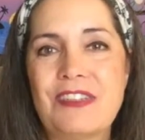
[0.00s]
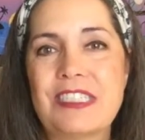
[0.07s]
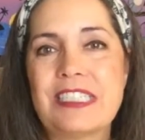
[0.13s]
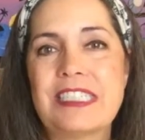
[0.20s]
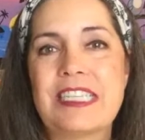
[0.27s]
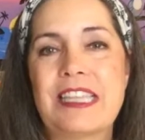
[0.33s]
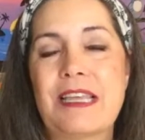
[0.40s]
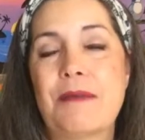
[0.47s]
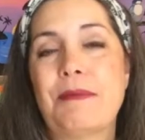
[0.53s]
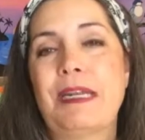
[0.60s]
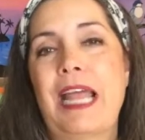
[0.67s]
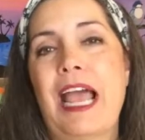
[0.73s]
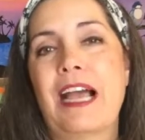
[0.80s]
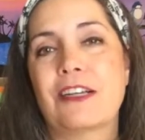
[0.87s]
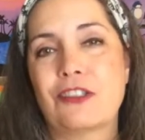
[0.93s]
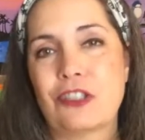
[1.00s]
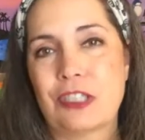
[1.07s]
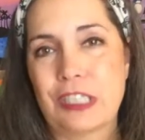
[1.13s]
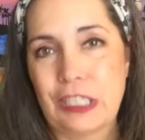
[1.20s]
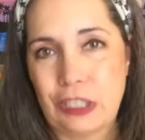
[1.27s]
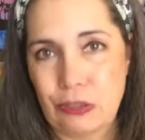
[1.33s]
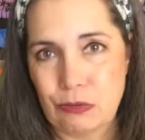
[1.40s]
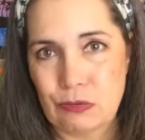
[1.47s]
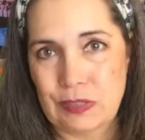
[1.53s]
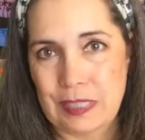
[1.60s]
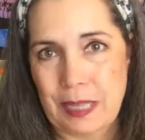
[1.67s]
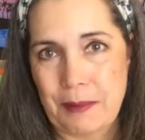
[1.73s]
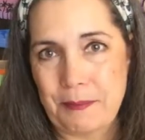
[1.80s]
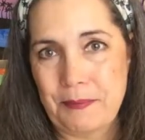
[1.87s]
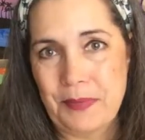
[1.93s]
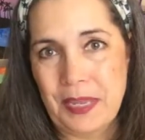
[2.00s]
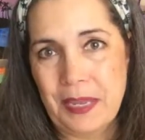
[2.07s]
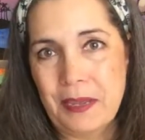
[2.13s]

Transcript: into them and actually use them